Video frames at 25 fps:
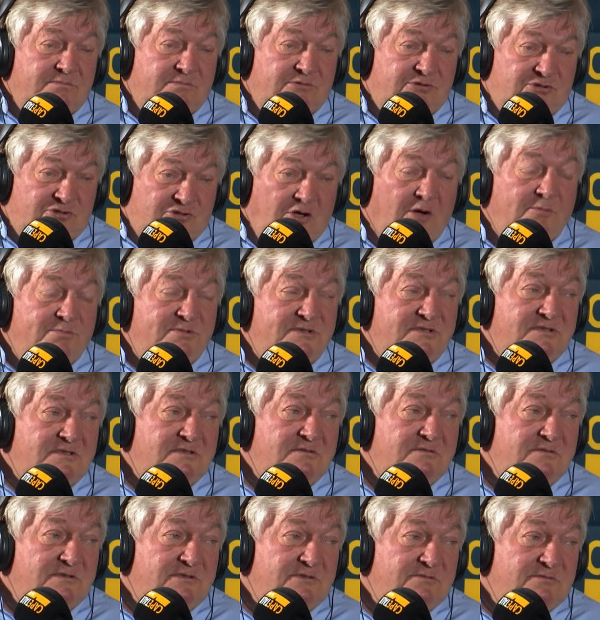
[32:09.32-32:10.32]

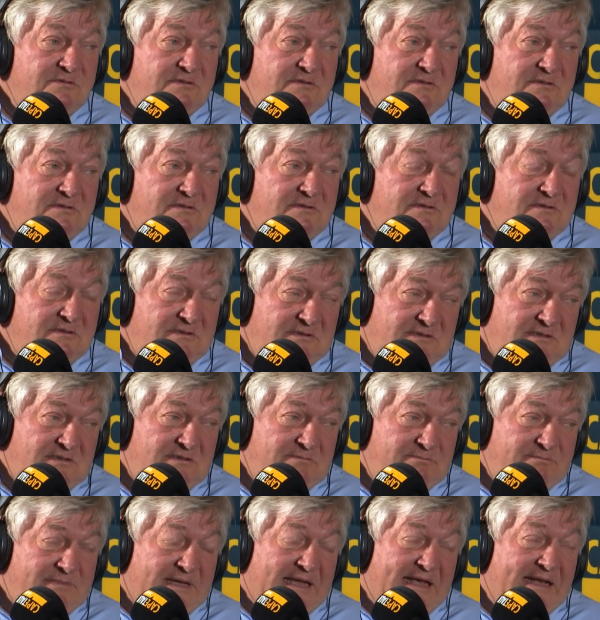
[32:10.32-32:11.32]
shops, which was
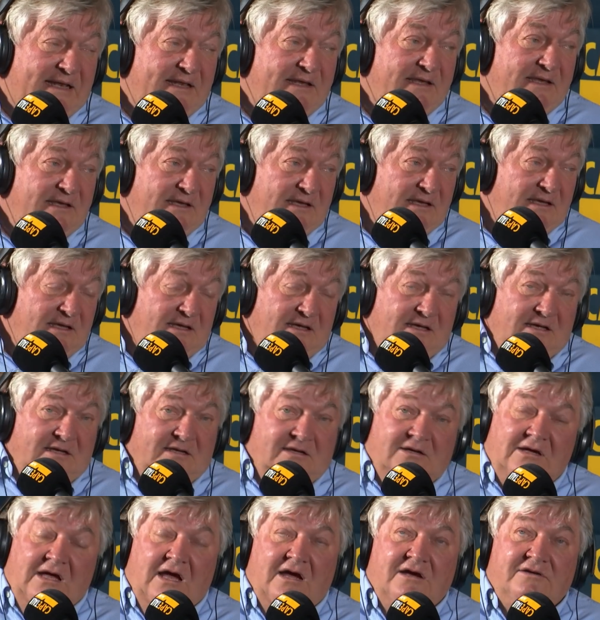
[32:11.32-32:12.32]
just badly
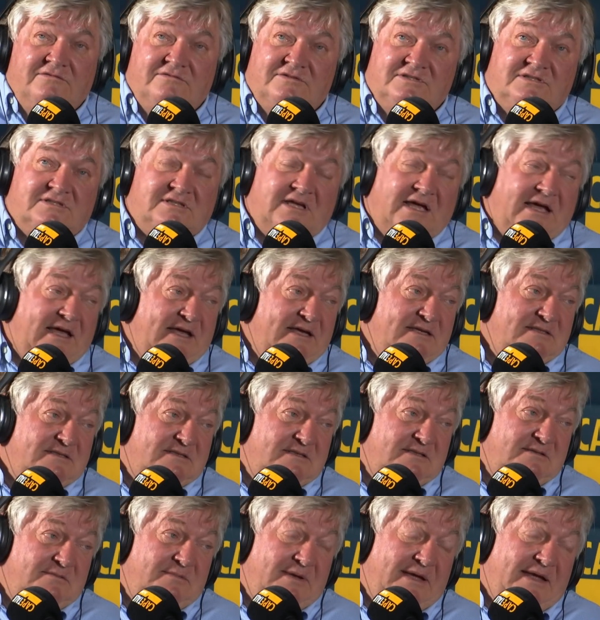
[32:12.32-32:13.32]

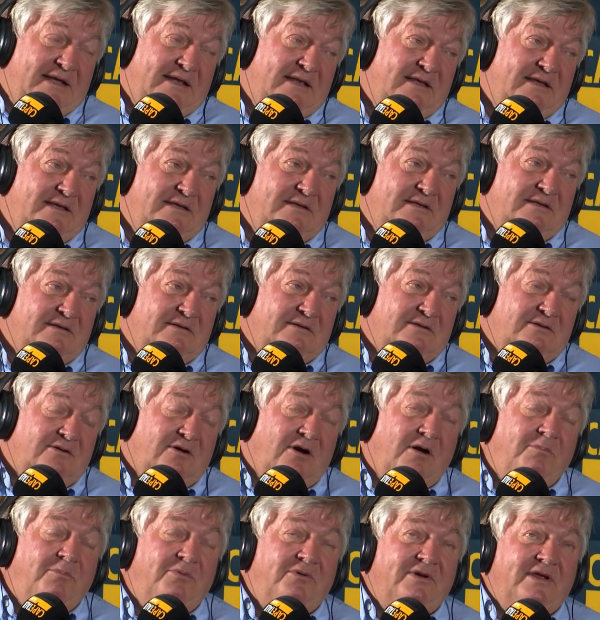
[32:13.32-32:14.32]
oversized and badly
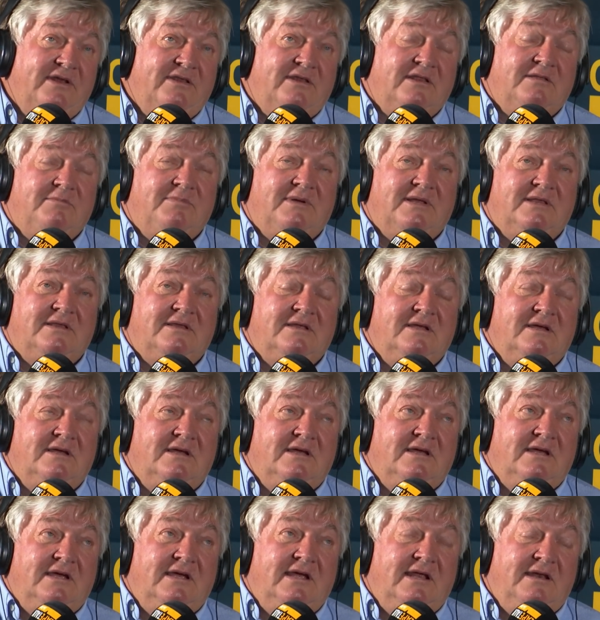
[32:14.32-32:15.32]
operated, but
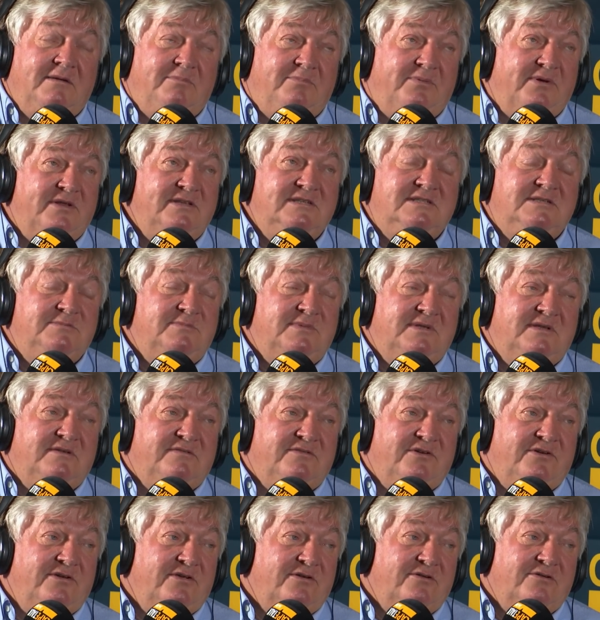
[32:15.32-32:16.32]
in principle a
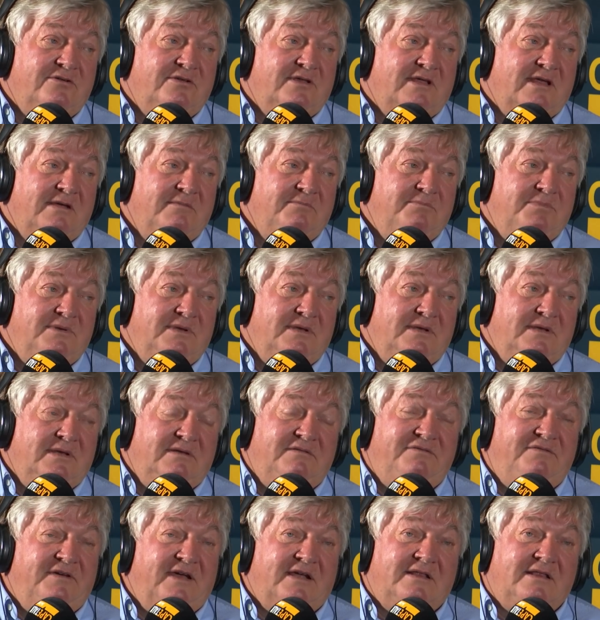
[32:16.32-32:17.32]
very good company.
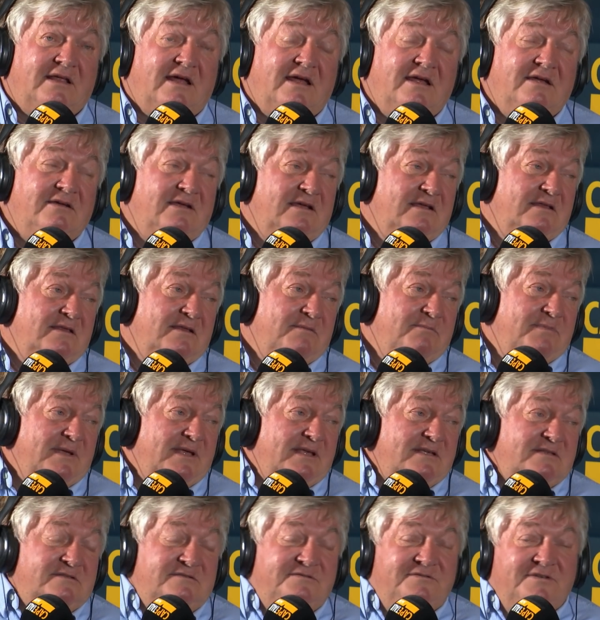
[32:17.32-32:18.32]
In fact, the
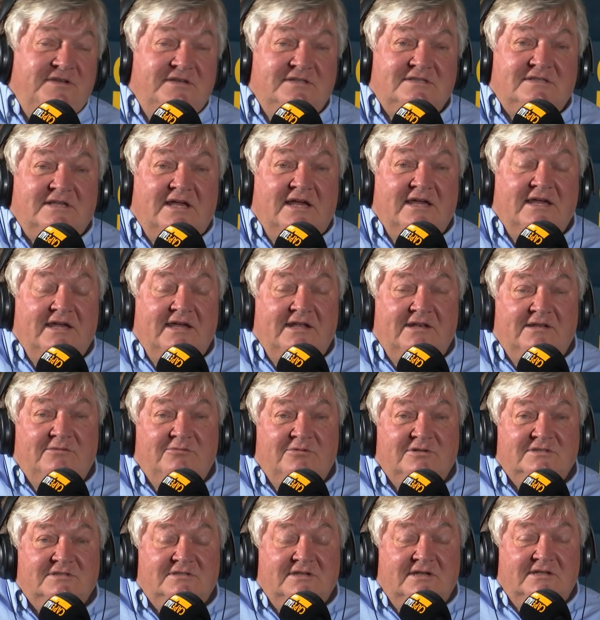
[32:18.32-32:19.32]
biggest fears I had
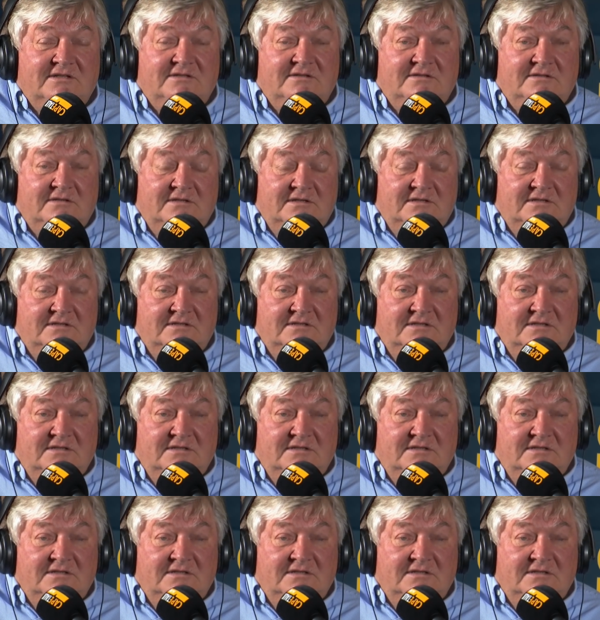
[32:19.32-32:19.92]
was that